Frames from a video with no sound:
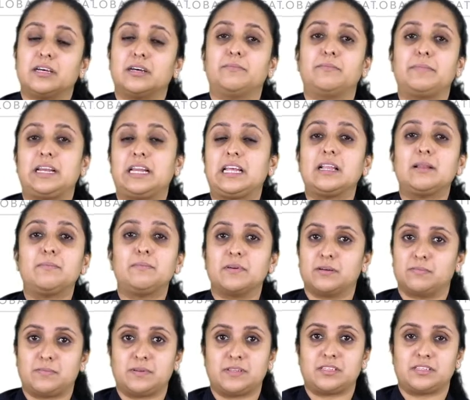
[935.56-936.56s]
medical
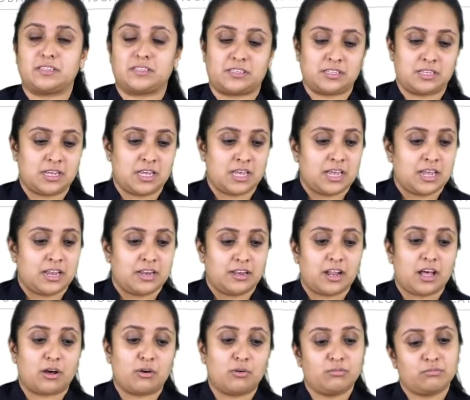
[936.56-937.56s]
purposes.
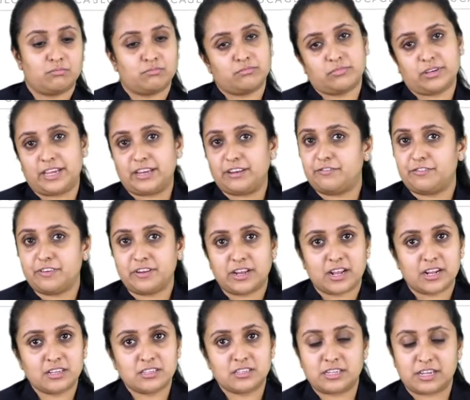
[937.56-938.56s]
Now, in
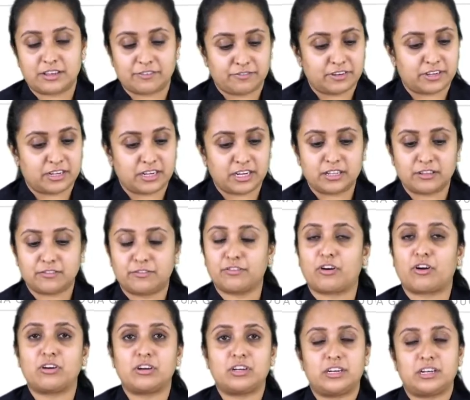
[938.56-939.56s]
finance, definitely the
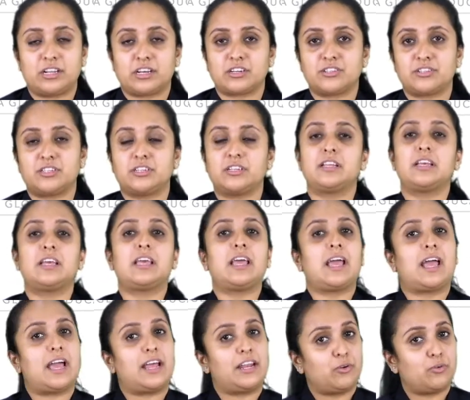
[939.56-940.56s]
fraud detection,
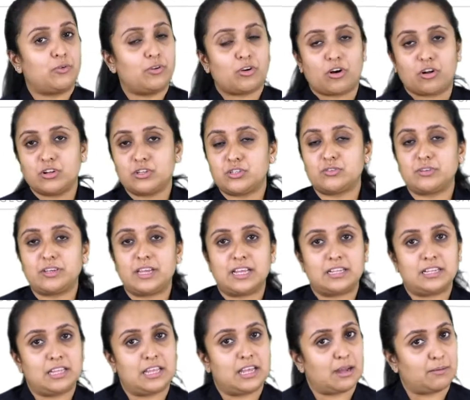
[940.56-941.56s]
and you will also get
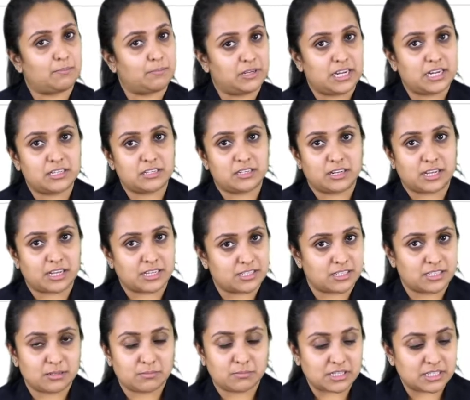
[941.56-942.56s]
the updated
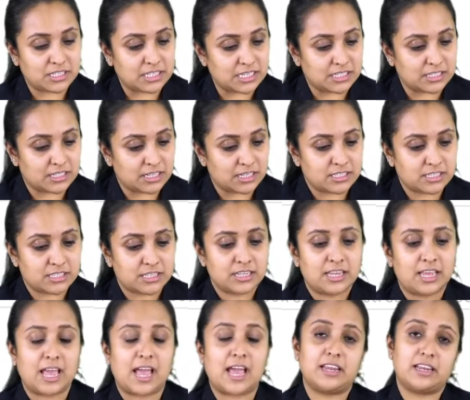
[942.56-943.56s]
customer details.
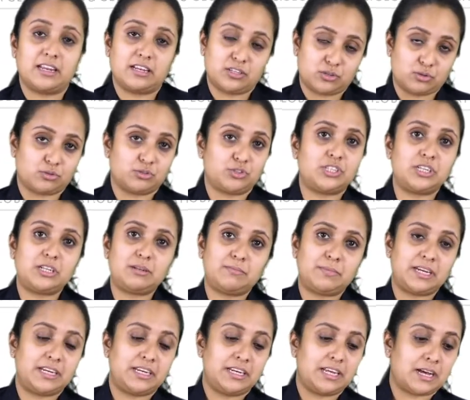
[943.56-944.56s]
And in social
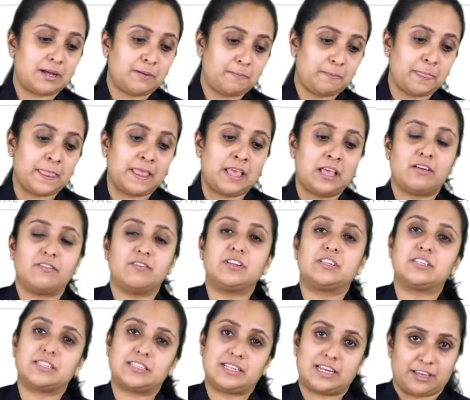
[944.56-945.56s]
media, which
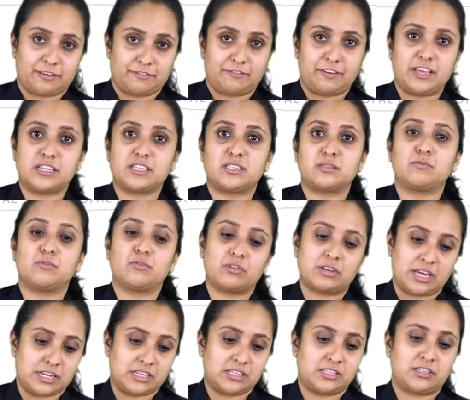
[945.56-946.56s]
is like Facebook,
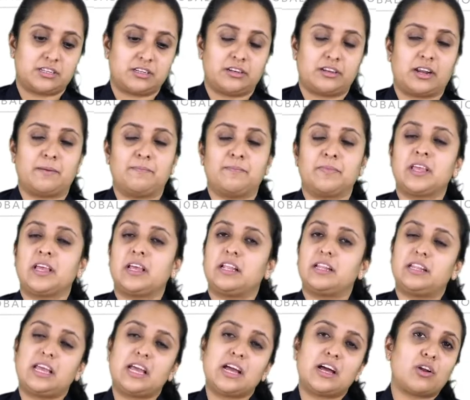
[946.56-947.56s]
Instagram,
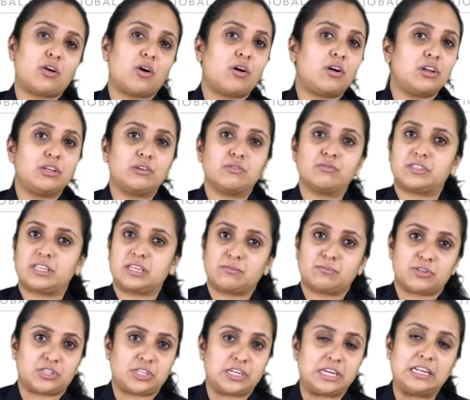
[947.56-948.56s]
they are all using
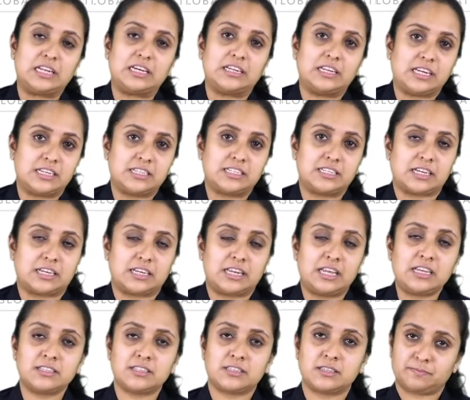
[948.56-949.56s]
machine learning
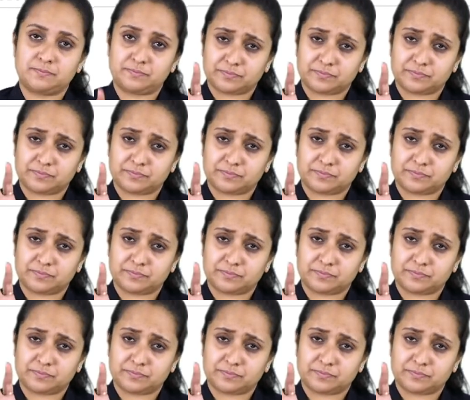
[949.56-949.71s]
techniques